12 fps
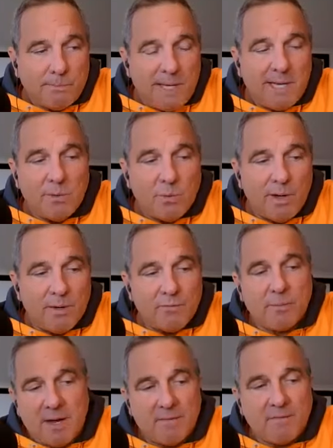Pete went
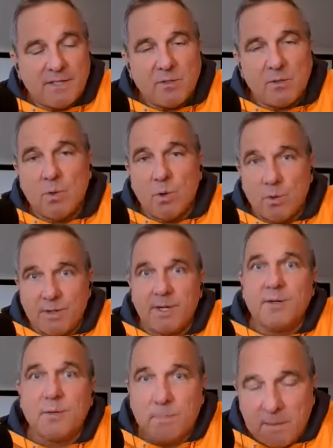from offensive
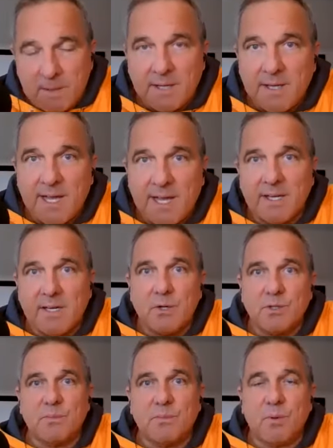coordinator to being the head
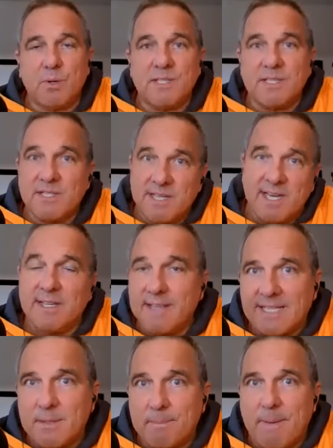coach at Boise State.
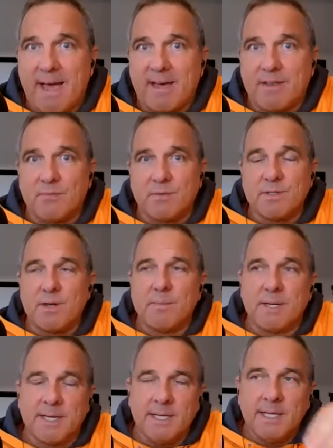That's a path for
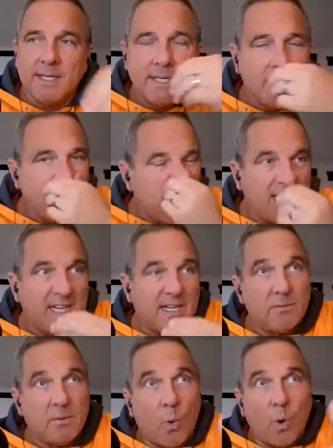somebody,
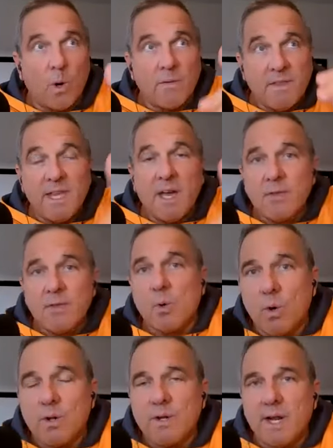or the other
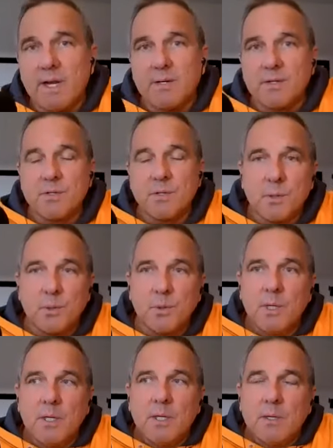coordinators
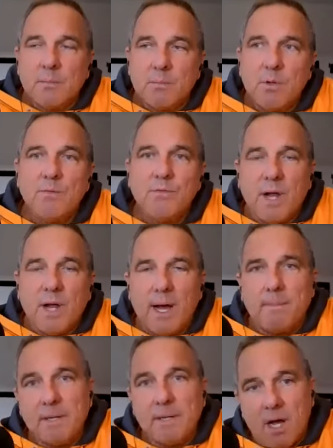who moved
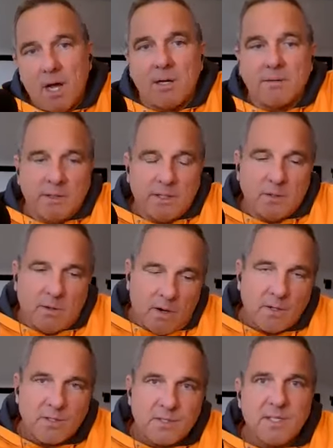up and on,
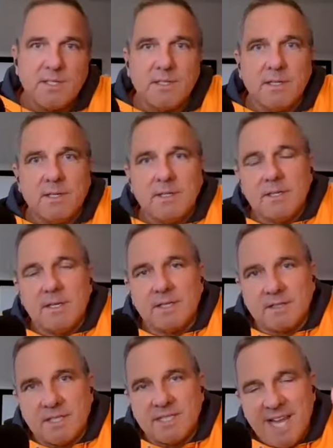Harsin
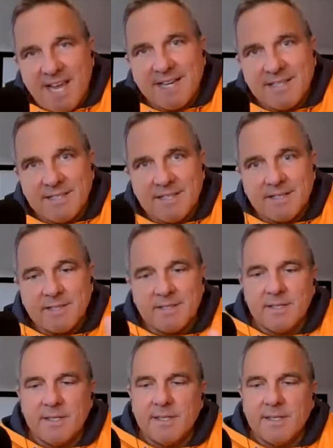to Texas.